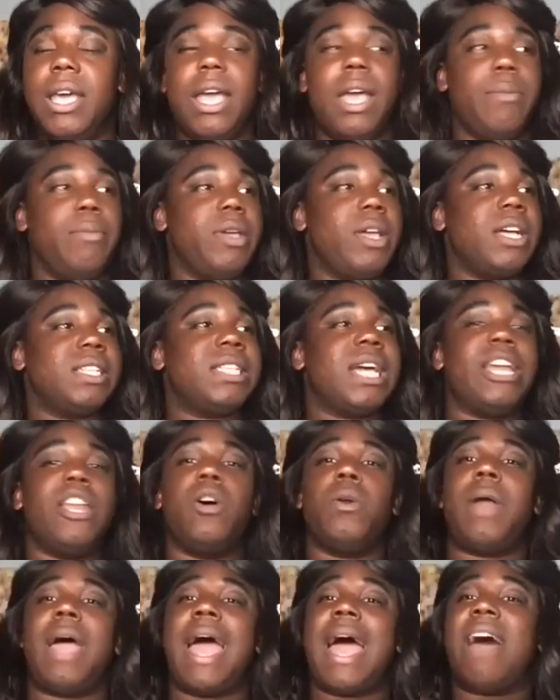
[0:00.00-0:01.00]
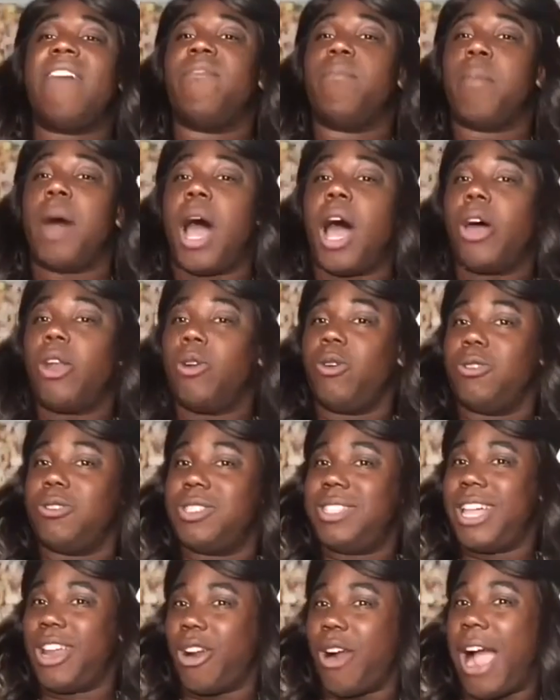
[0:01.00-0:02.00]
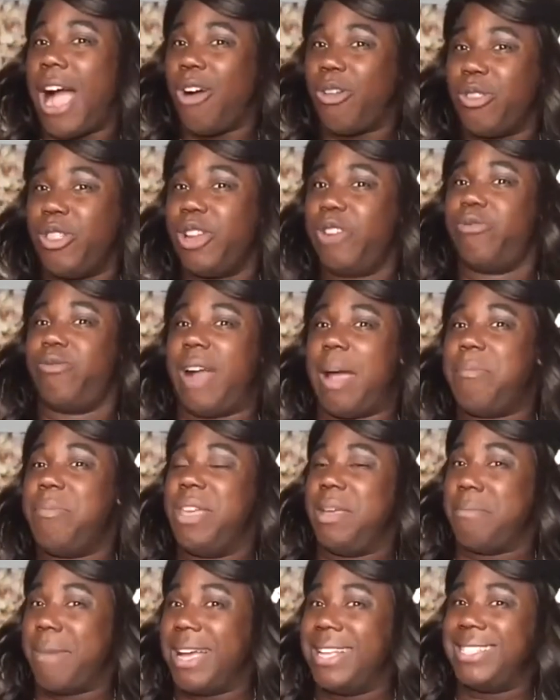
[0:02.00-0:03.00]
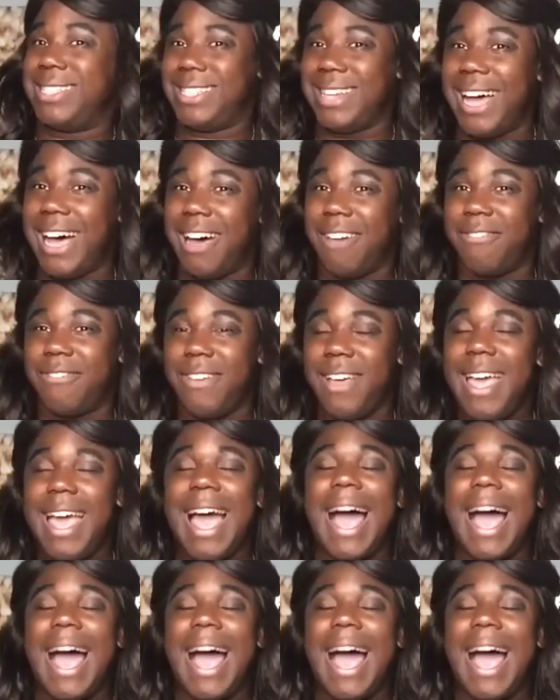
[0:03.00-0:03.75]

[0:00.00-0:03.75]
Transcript: And because I don't have models that are out there repping my stuff,